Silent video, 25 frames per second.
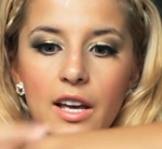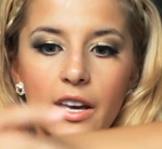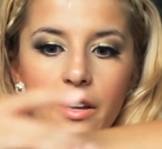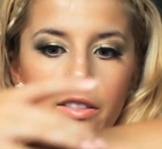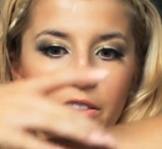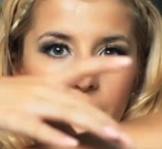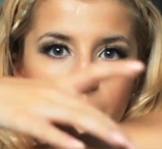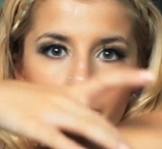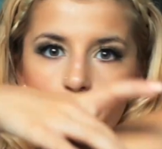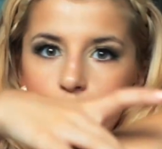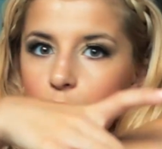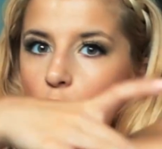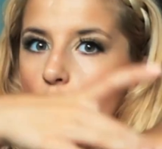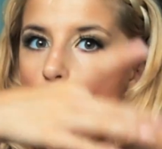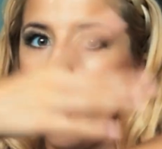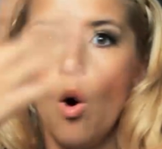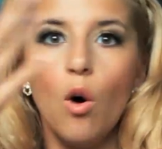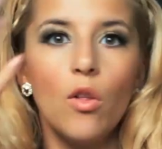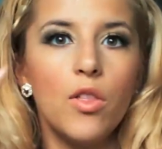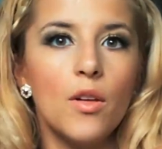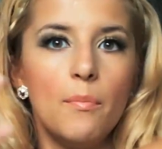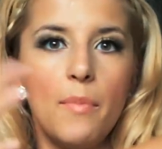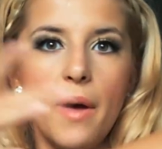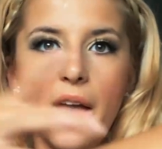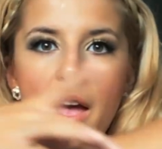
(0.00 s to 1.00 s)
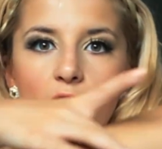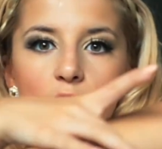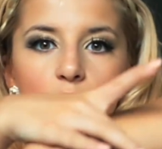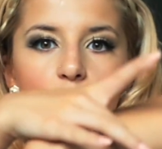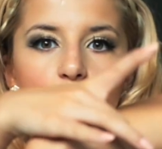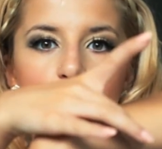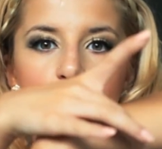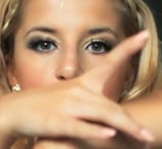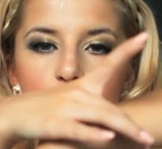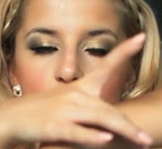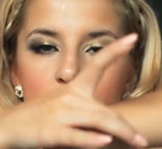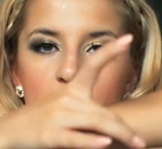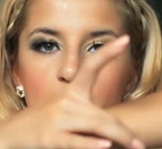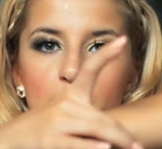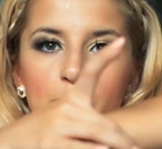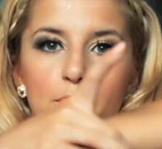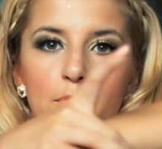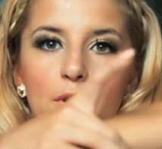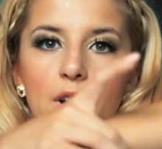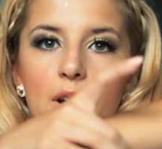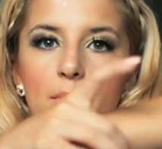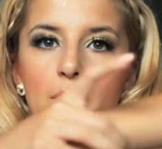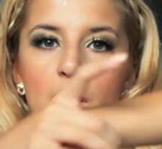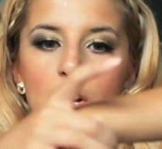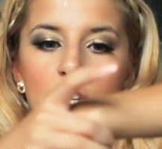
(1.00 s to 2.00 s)
like all the bangles just
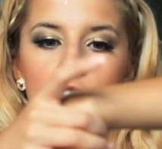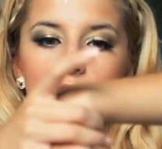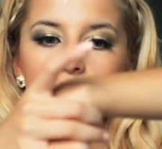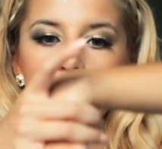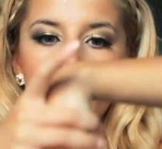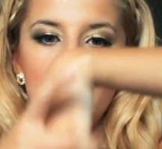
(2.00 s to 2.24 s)
pretty much